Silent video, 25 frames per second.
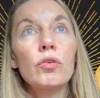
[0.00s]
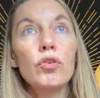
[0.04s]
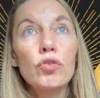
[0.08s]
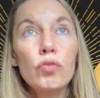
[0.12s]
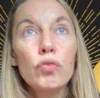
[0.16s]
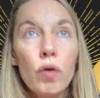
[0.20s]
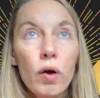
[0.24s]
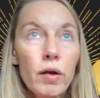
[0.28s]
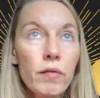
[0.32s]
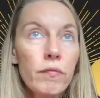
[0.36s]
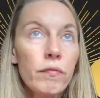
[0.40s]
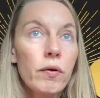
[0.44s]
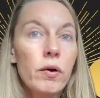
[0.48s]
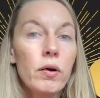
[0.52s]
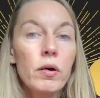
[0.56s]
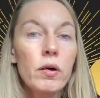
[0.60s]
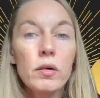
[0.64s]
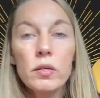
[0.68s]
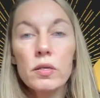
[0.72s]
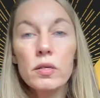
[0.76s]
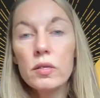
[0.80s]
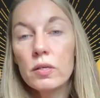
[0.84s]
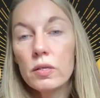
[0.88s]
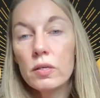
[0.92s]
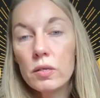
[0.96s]
drive
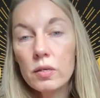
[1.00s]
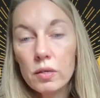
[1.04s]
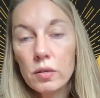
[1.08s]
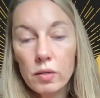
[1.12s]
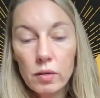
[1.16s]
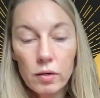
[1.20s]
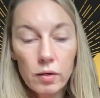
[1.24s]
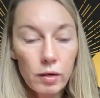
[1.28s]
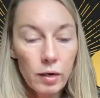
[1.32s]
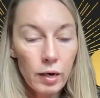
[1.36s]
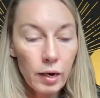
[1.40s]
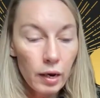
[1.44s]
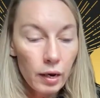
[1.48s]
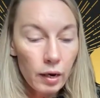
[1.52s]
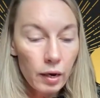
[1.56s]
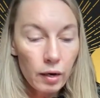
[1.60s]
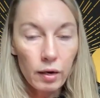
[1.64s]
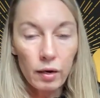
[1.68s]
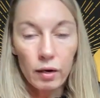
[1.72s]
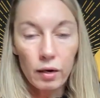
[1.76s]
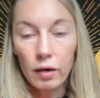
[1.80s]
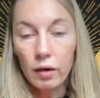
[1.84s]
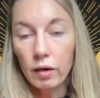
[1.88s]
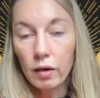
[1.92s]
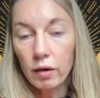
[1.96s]
us
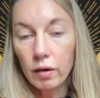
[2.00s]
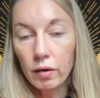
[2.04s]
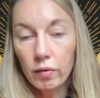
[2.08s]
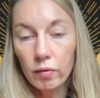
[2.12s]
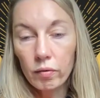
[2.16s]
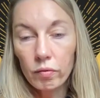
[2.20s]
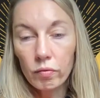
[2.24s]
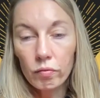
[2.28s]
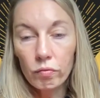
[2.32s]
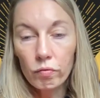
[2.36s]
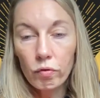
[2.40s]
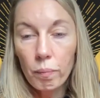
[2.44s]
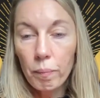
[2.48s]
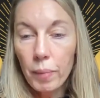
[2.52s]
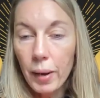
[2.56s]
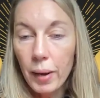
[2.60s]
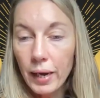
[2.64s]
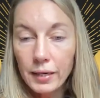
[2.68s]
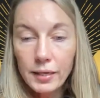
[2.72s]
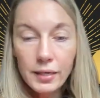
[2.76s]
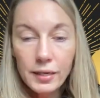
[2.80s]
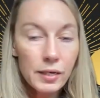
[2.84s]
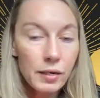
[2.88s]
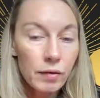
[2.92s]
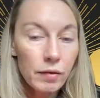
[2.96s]
in
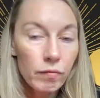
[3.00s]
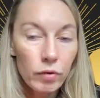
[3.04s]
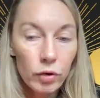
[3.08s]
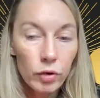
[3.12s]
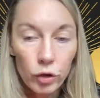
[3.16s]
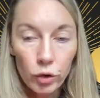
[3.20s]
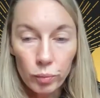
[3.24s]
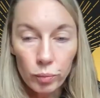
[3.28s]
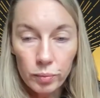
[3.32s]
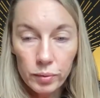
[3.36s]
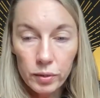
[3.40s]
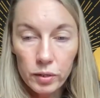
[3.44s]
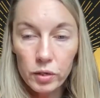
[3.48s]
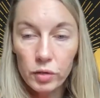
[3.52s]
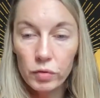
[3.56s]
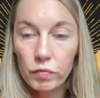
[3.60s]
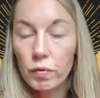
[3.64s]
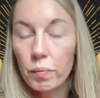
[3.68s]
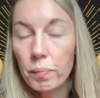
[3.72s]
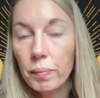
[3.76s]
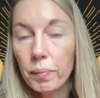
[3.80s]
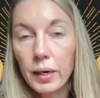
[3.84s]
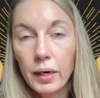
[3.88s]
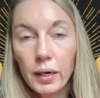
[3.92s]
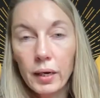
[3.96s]
repetitive loops to
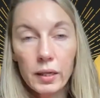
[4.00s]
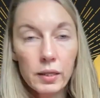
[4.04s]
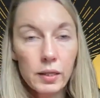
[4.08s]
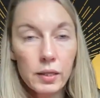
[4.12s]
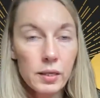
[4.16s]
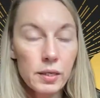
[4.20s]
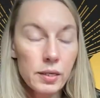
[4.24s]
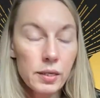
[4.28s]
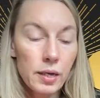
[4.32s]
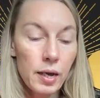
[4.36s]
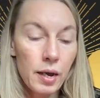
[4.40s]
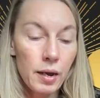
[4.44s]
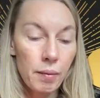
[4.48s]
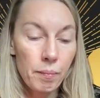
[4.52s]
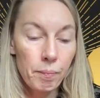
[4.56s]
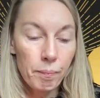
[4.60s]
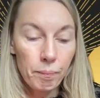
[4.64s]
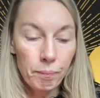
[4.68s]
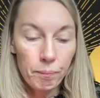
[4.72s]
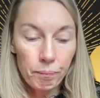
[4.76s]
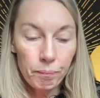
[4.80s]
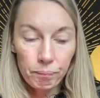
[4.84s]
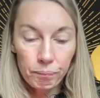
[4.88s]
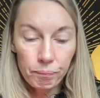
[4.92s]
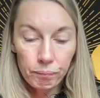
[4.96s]
repeat the same